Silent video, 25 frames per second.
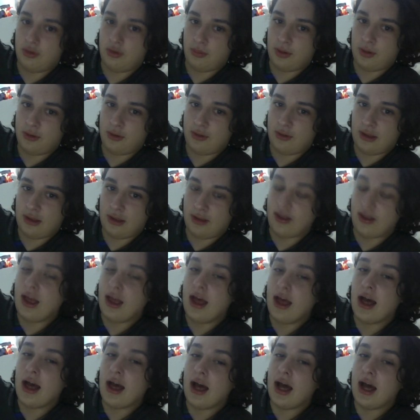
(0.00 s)
Marcel,
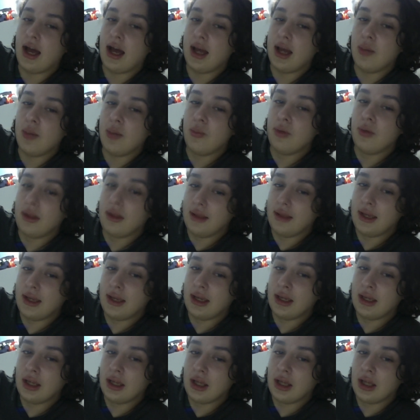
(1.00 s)
I'm
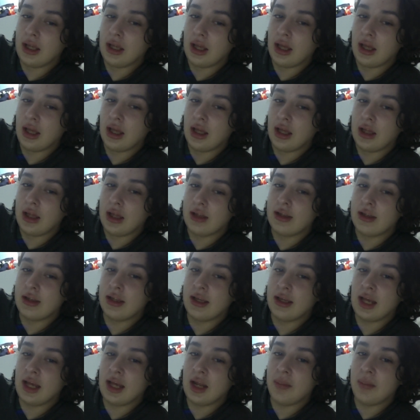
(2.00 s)
willing to
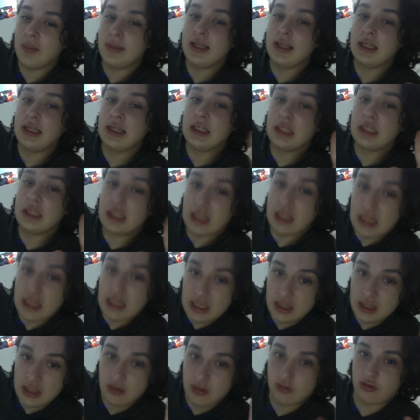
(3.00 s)
get up in
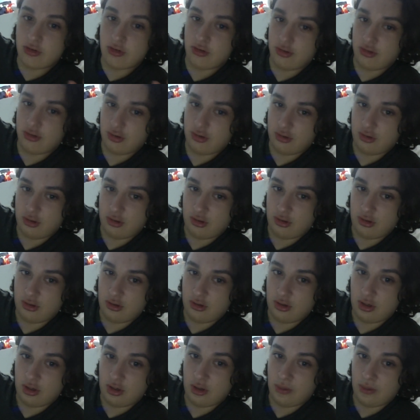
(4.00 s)
Geesh,
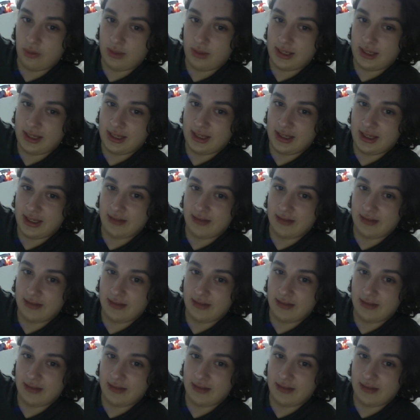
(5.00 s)
okay?